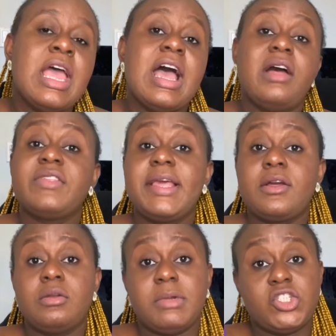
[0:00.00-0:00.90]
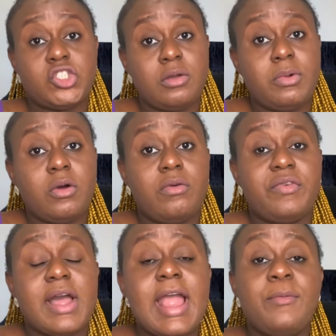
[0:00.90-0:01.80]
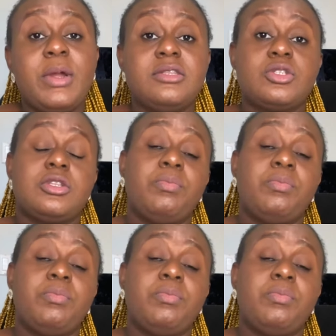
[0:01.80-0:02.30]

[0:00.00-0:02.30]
After I got my job offer, I went to the